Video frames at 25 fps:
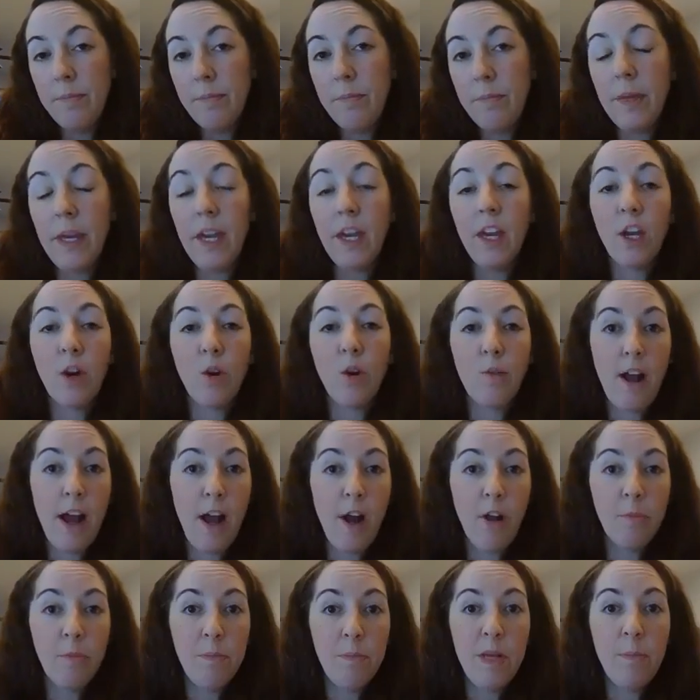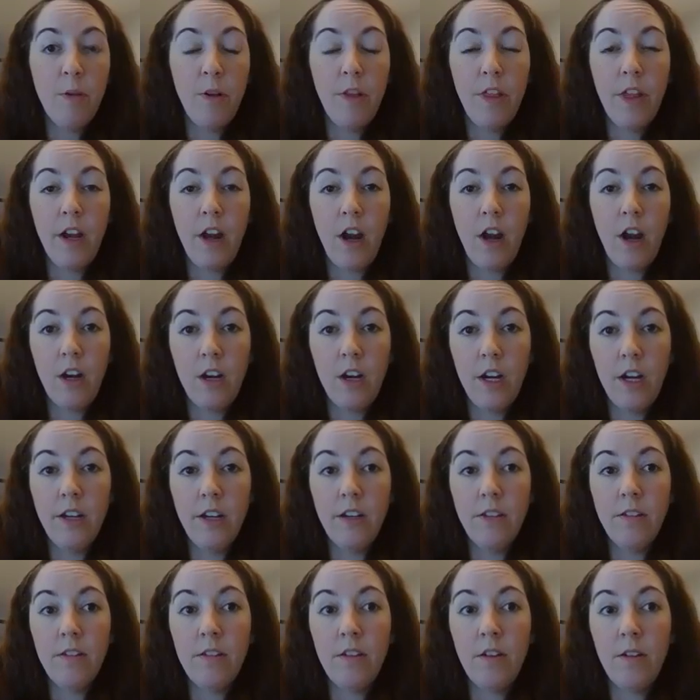being around people that
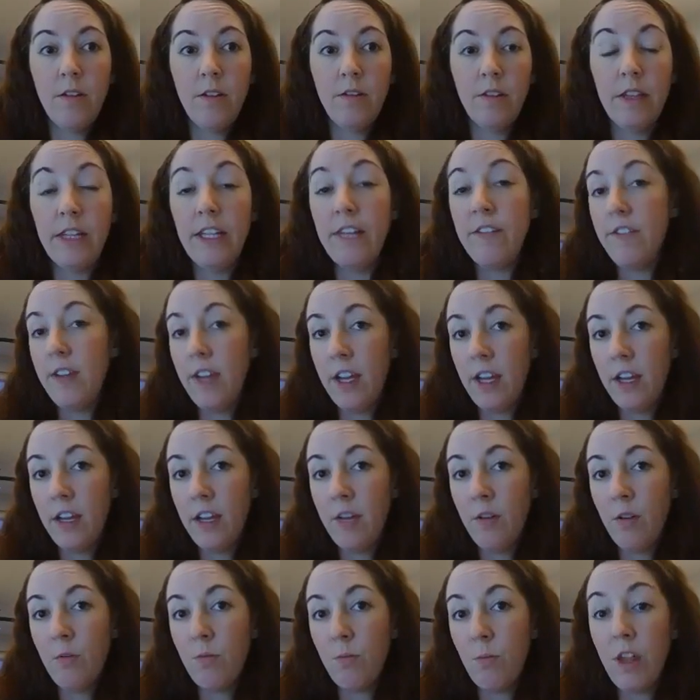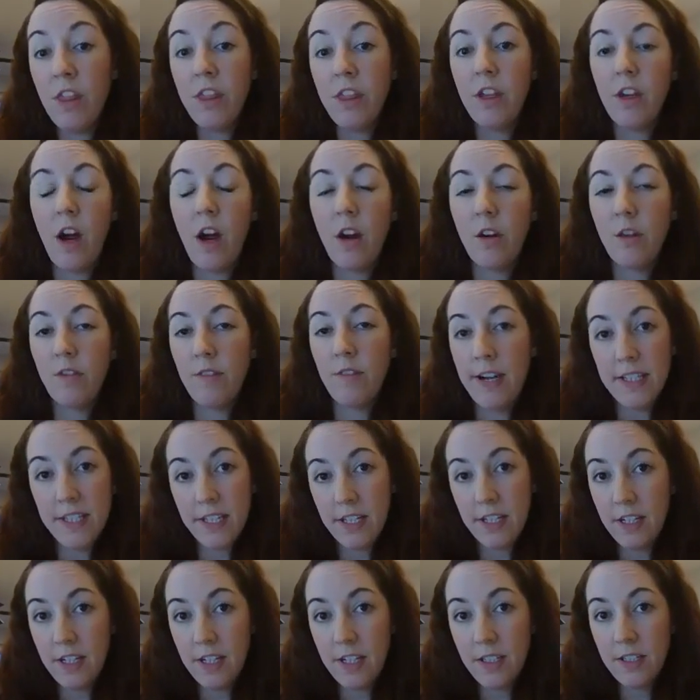aren't living within our
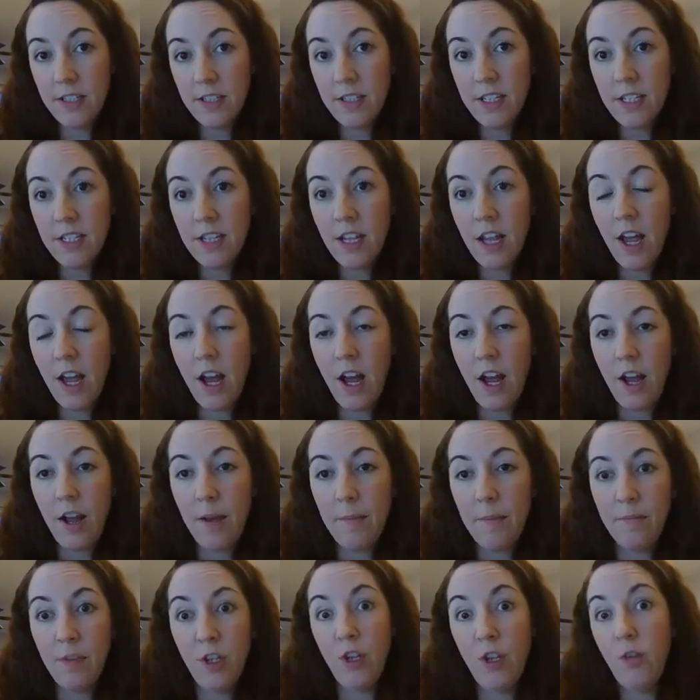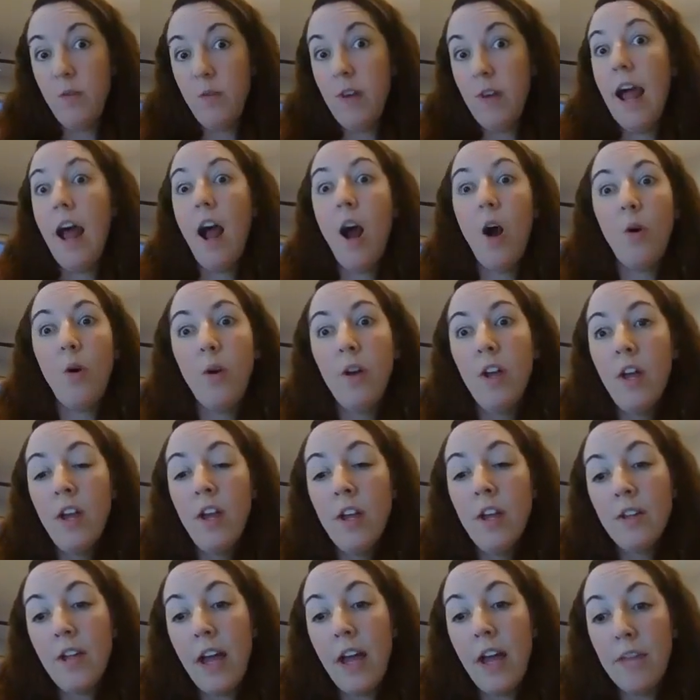residence. Now
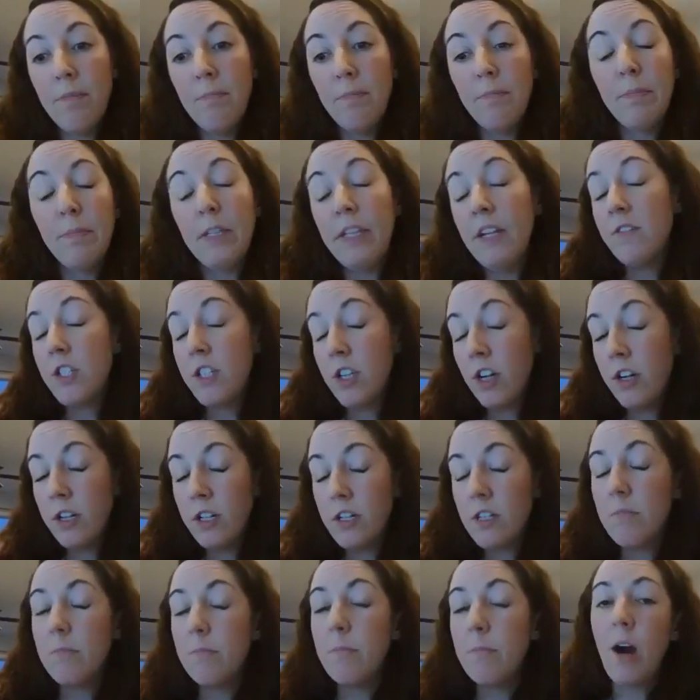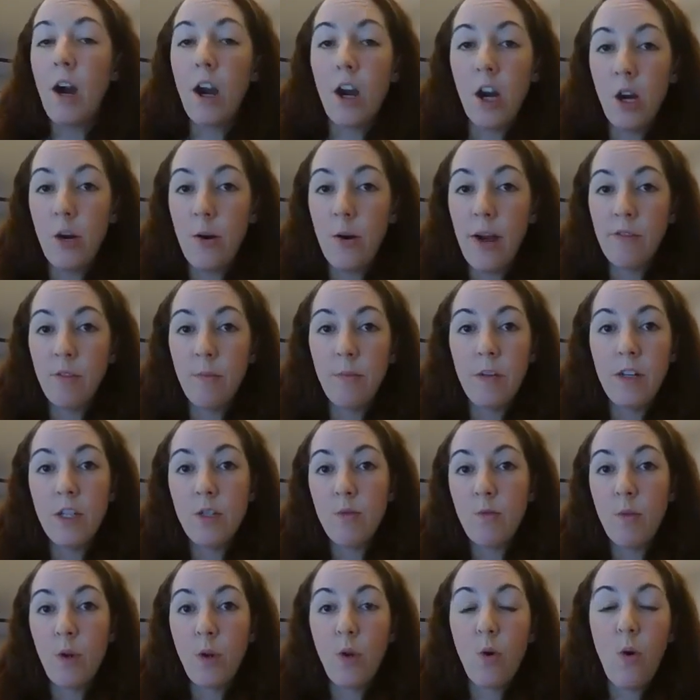I believe starting tomorrow,
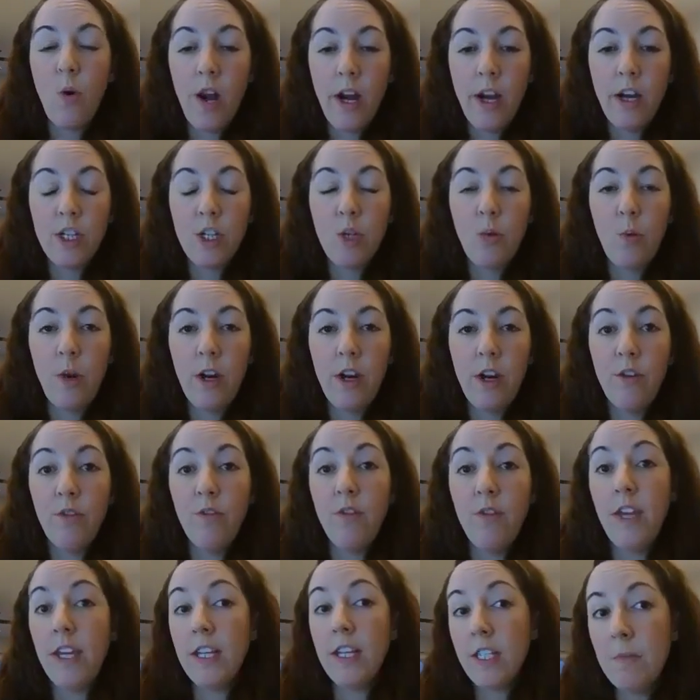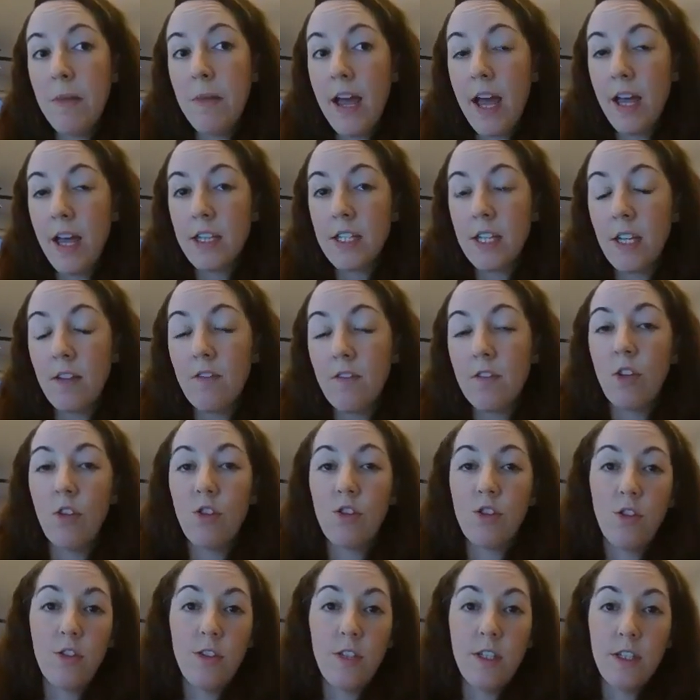everybody's required to wear a face mask if
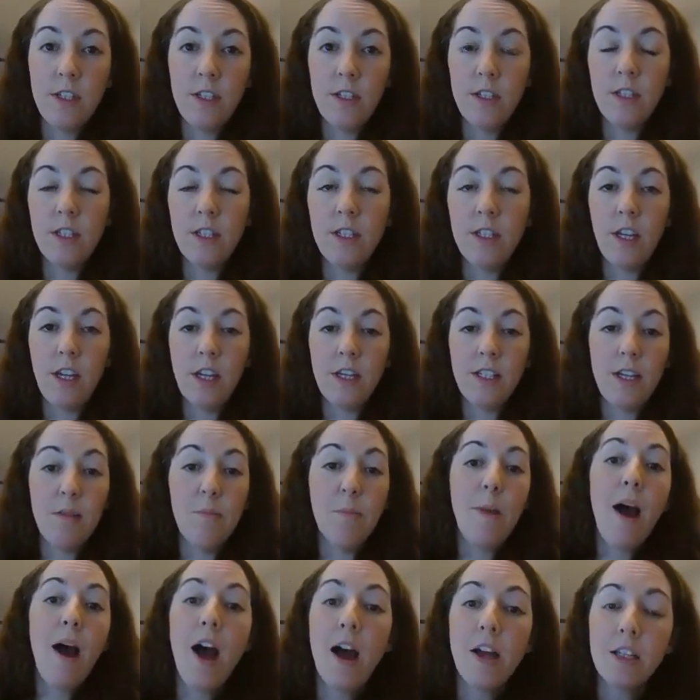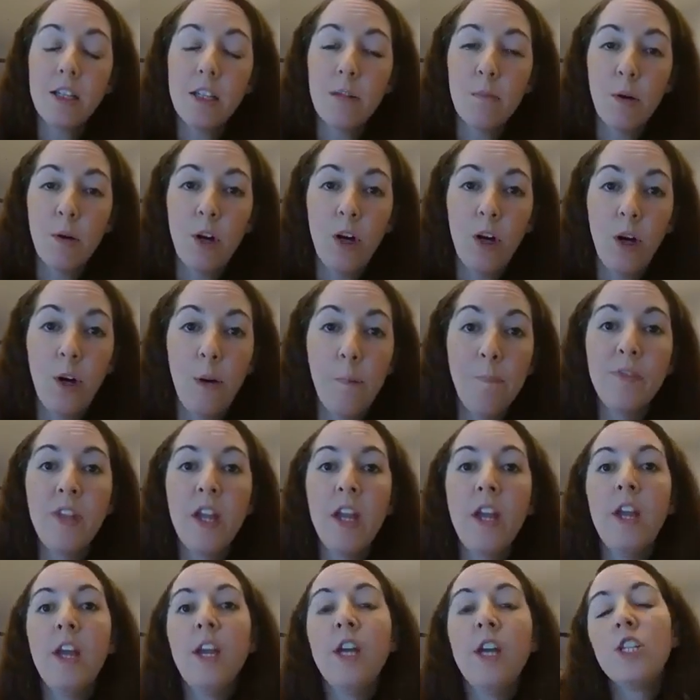social distancing isn't possible.
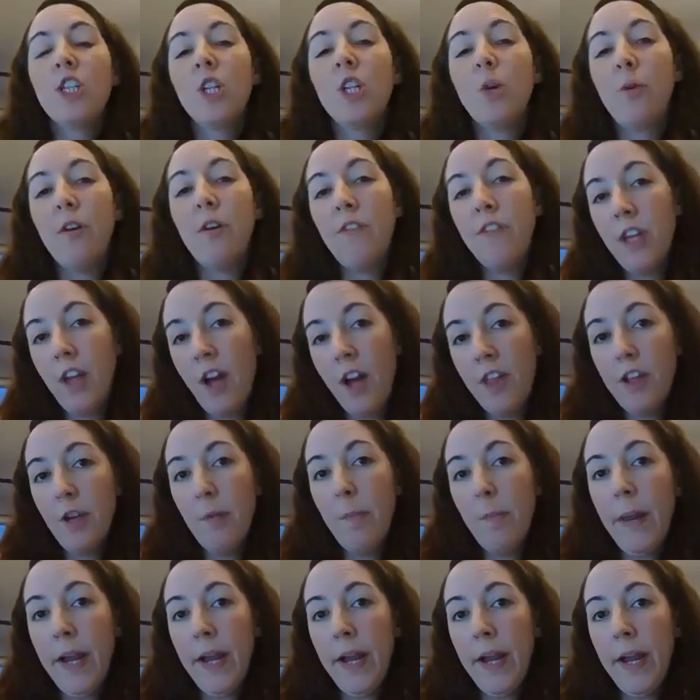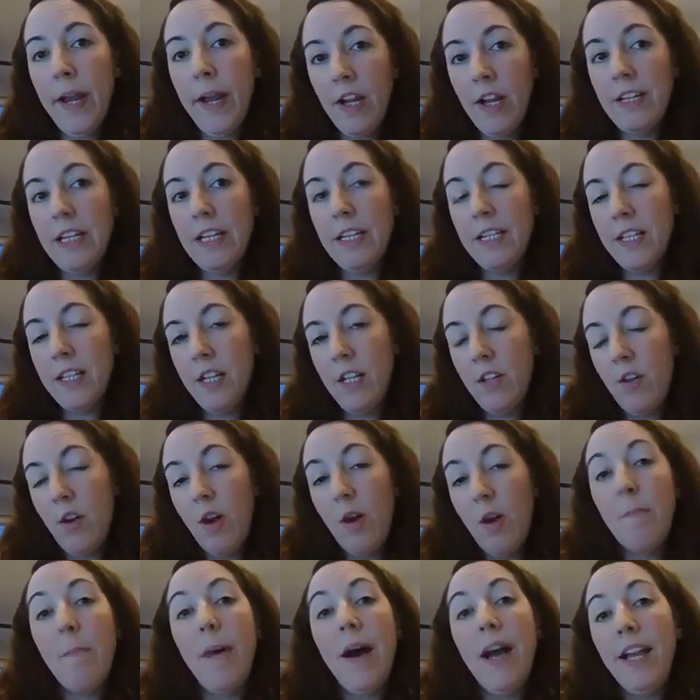So if the other parent isn't
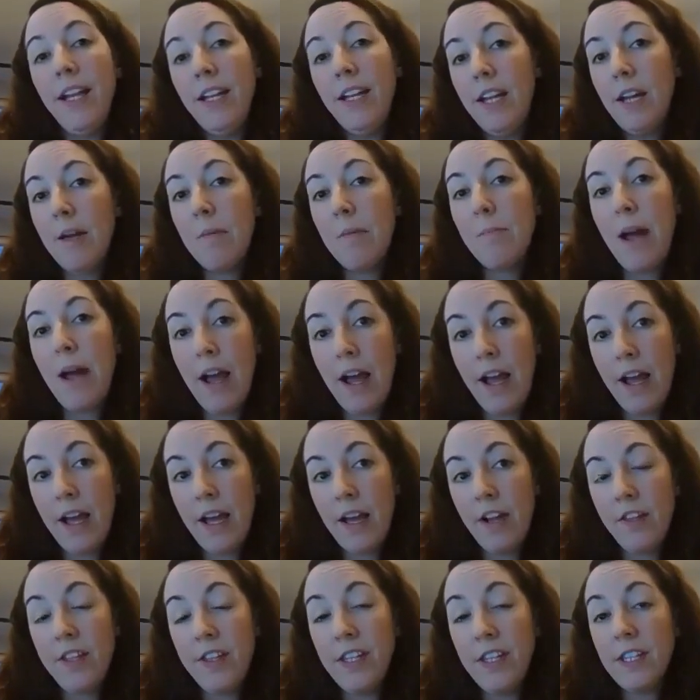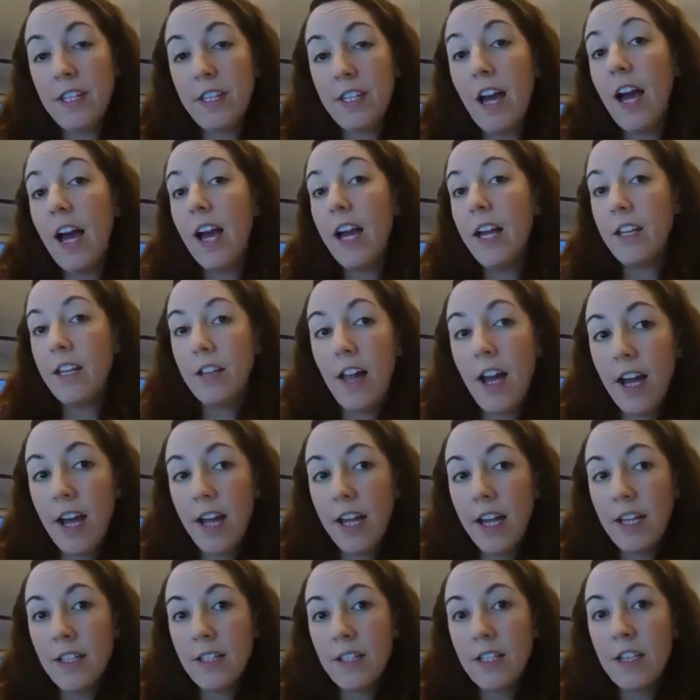abiding by these
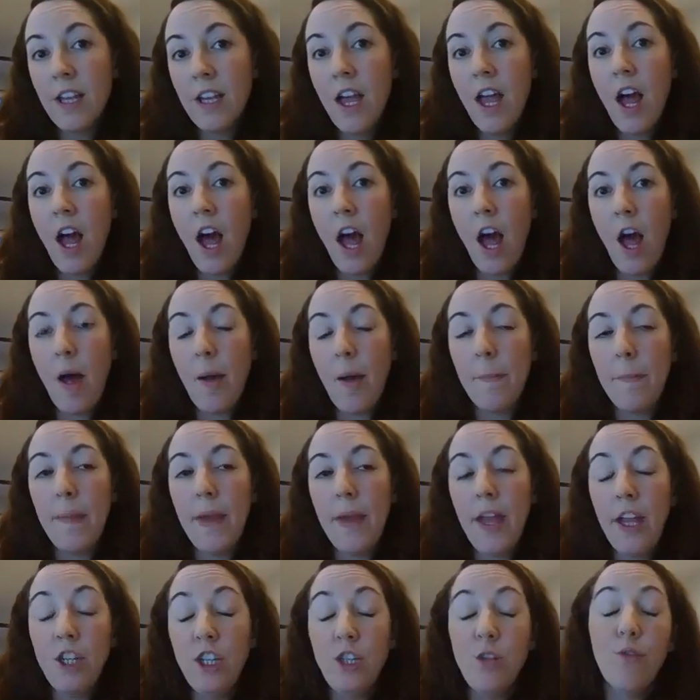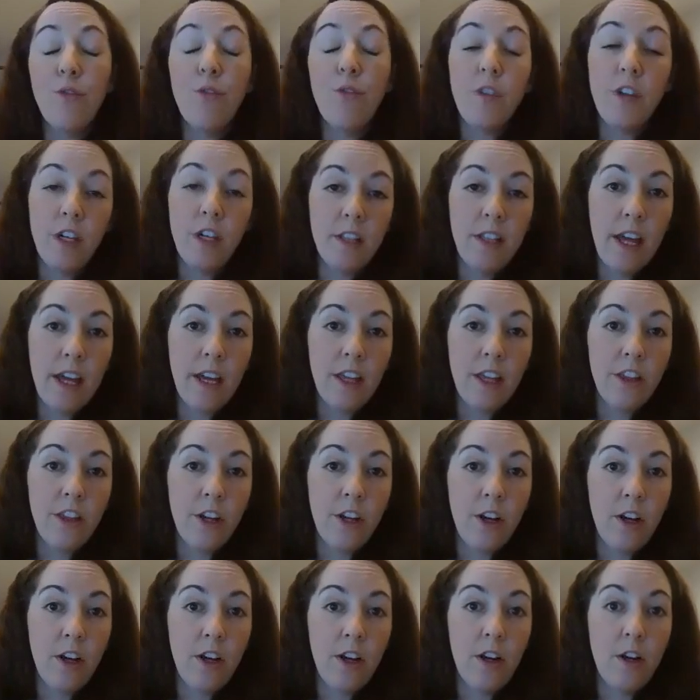guidelines, and you feel like
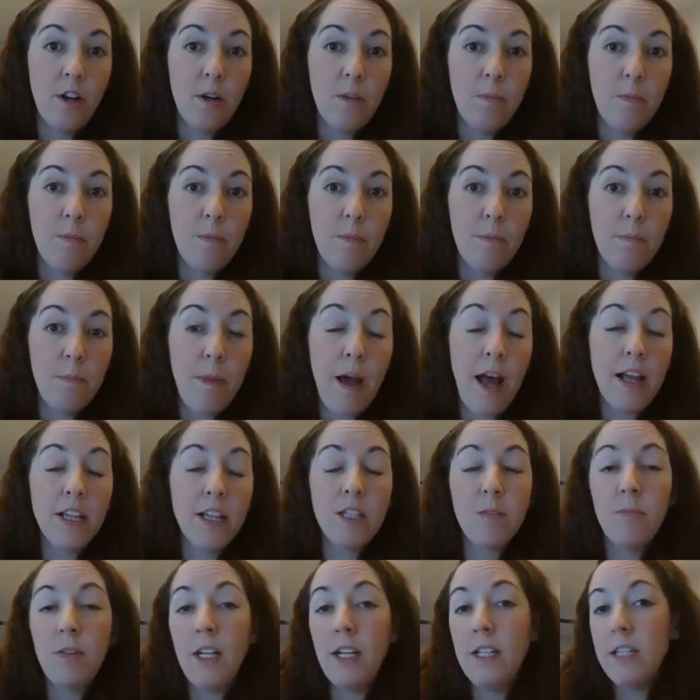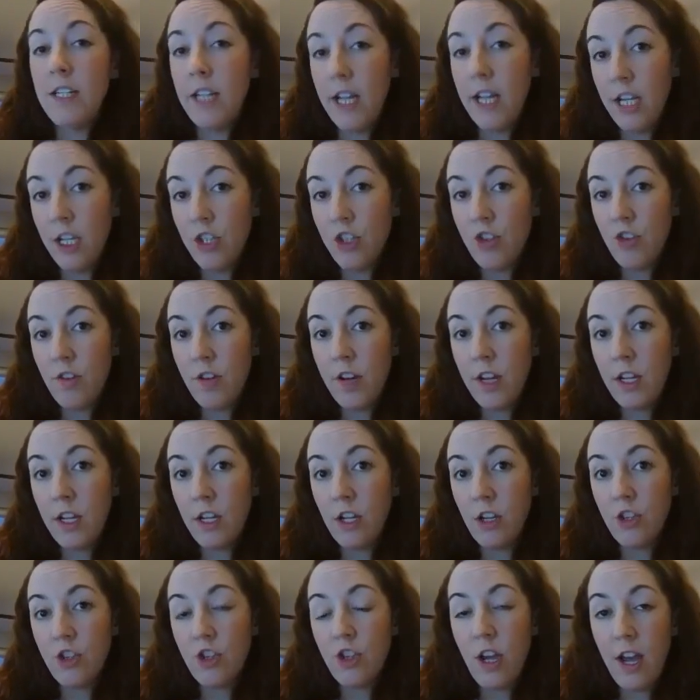they're possibly endangering
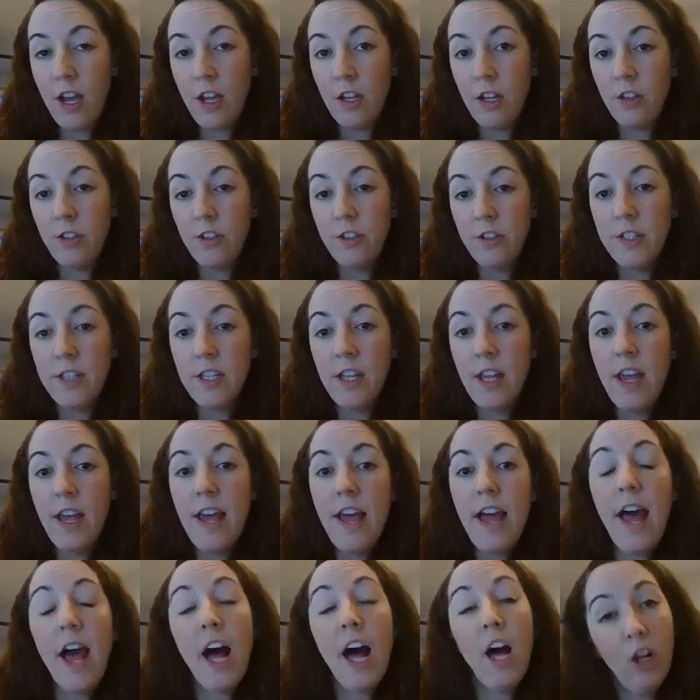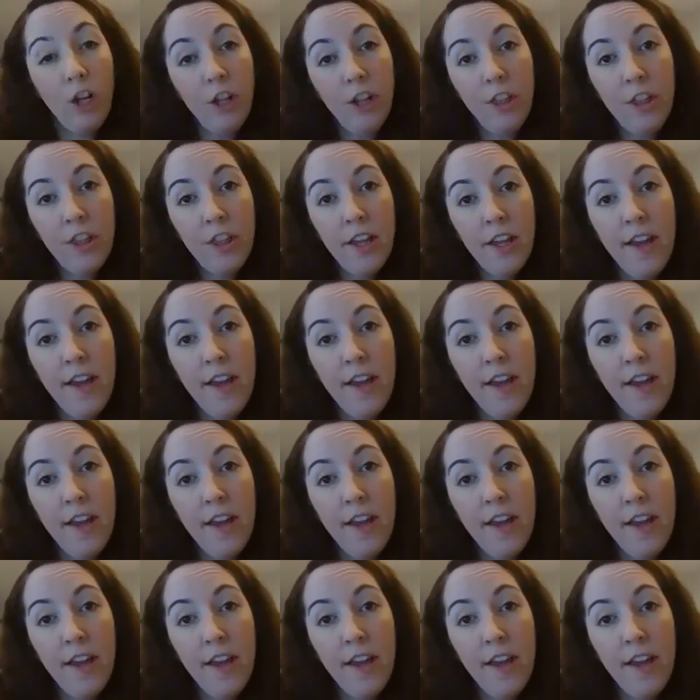your child's health,